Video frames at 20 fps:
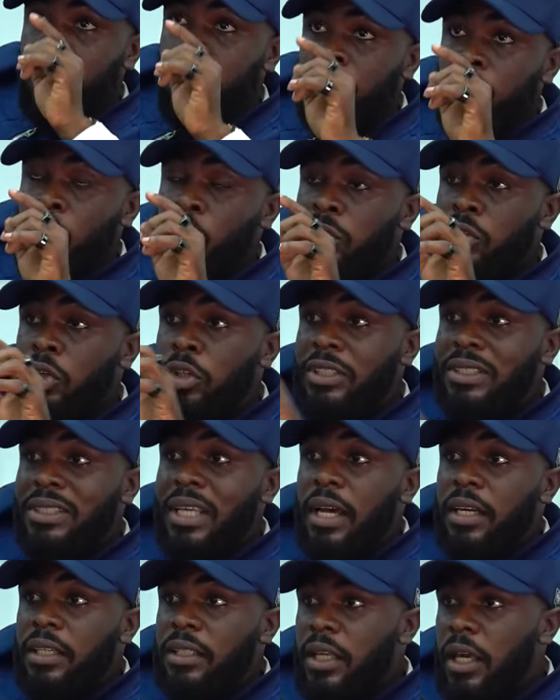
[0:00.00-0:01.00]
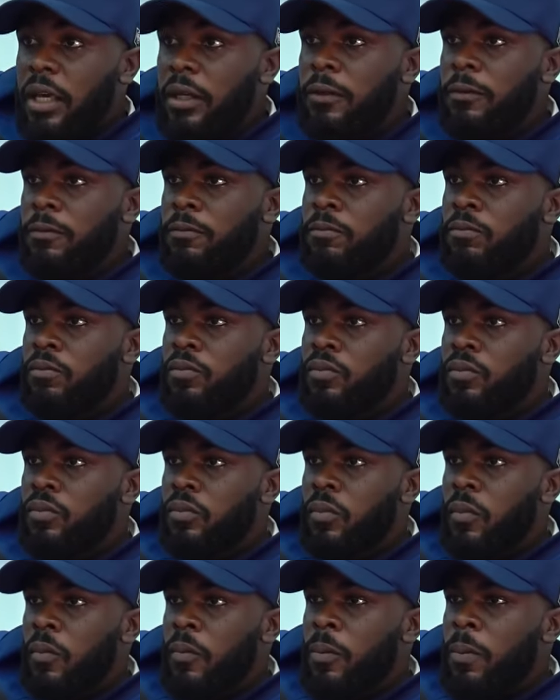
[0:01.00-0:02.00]
It was on a Saturday.
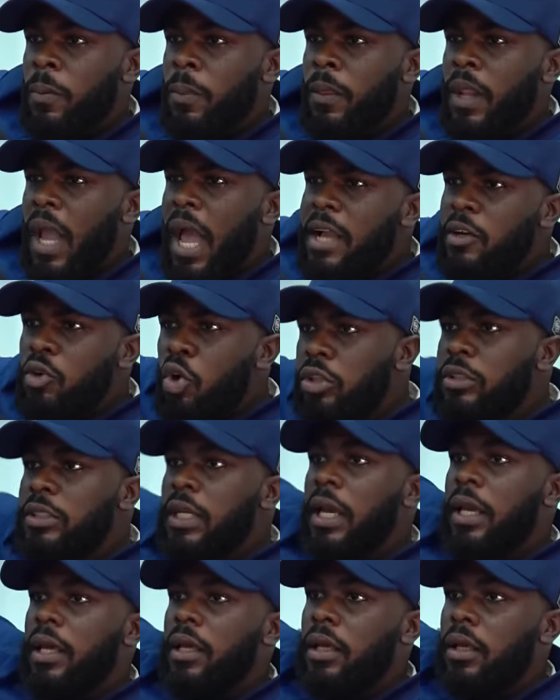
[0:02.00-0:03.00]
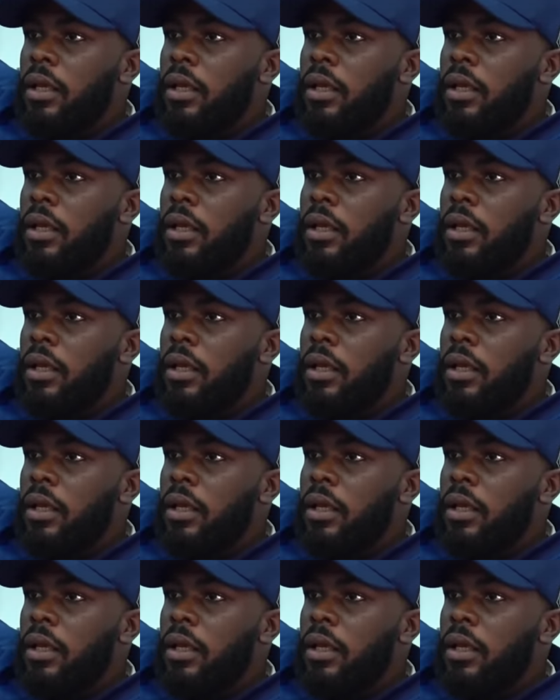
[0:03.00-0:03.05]
I got there.